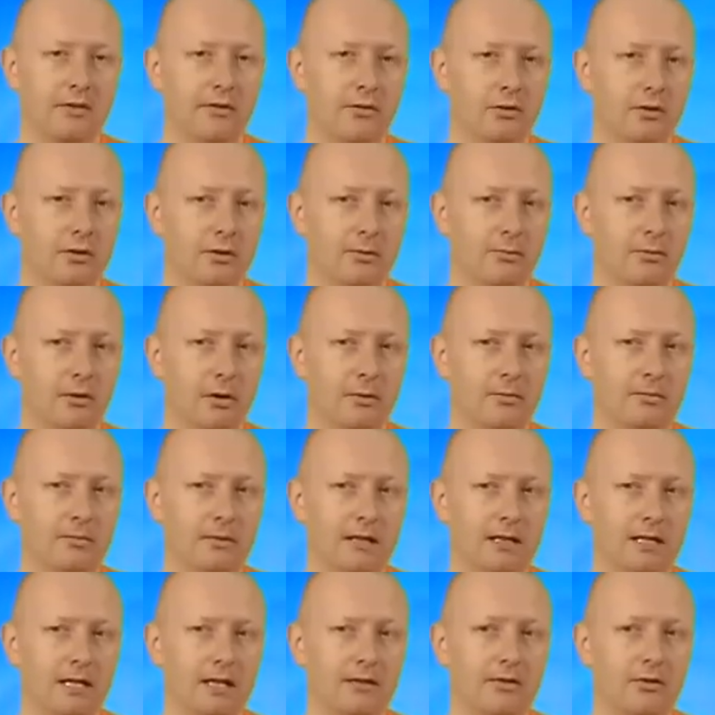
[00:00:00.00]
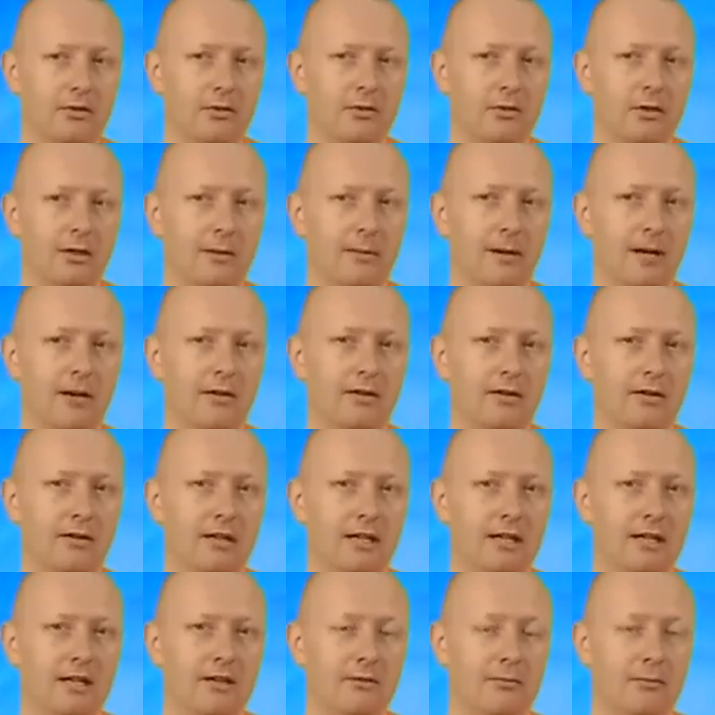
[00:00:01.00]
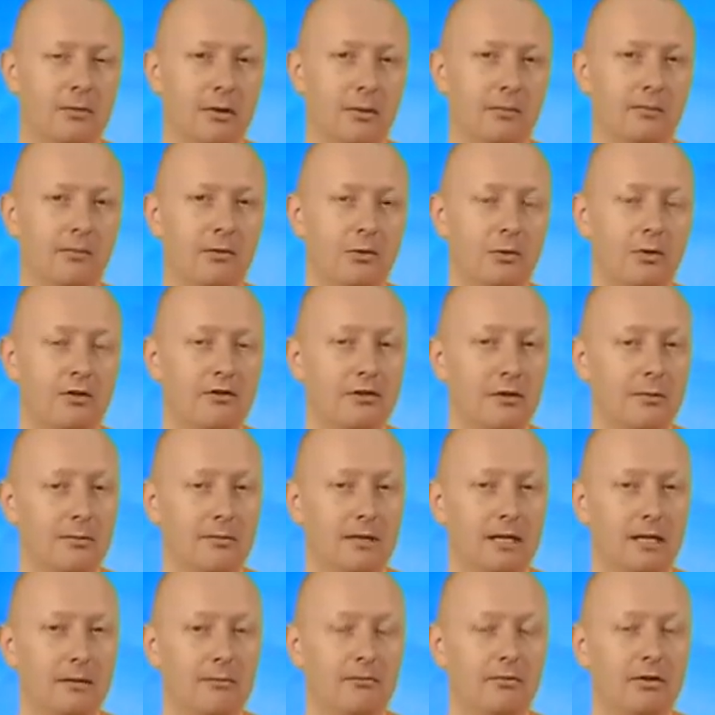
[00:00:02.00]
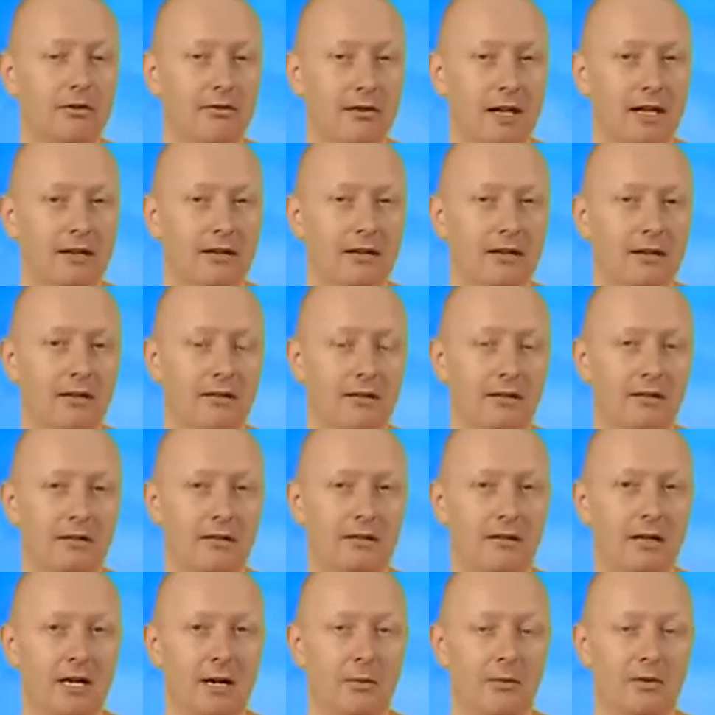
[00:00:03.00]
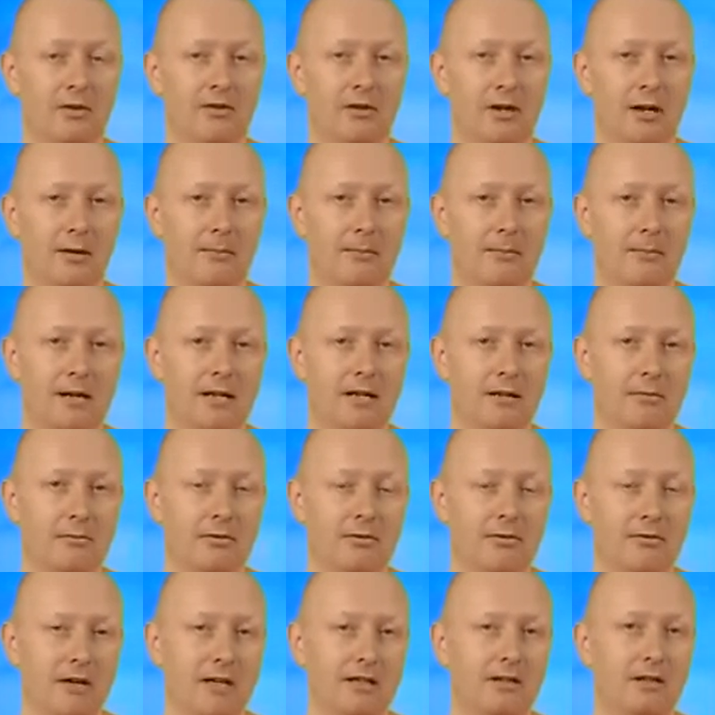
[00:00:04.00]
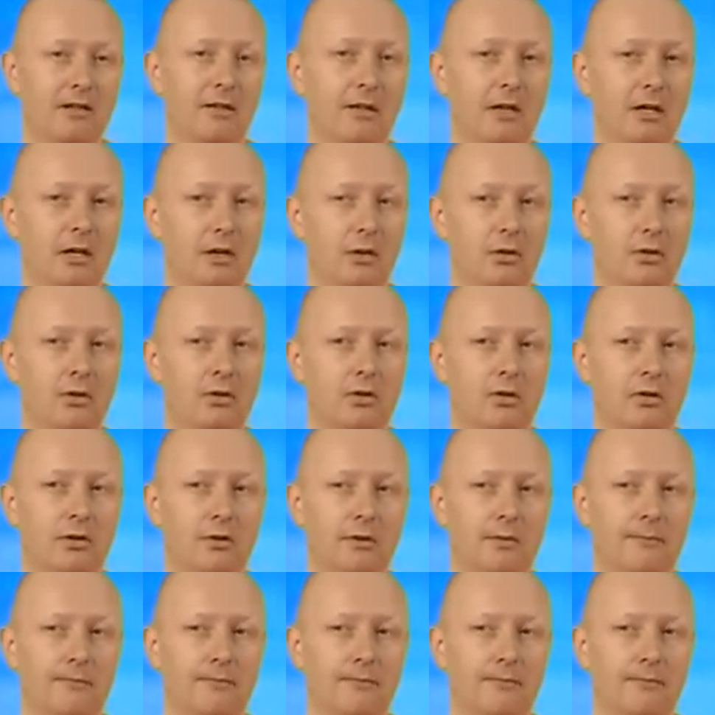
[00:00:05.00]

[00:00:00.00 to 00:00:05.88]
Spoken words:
sort of problem I'd like to talk about is problems which can be prevented and which are better prevented than cured.